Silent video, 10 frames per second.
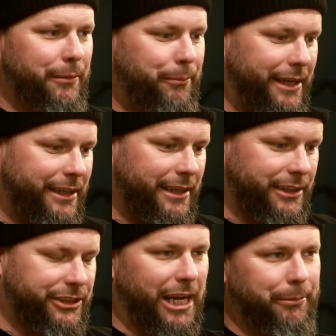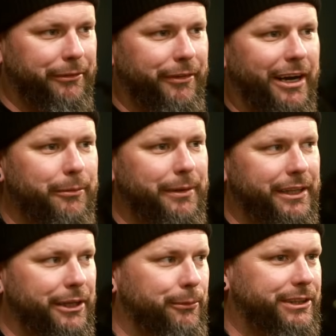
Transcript: being in a shop environment, there was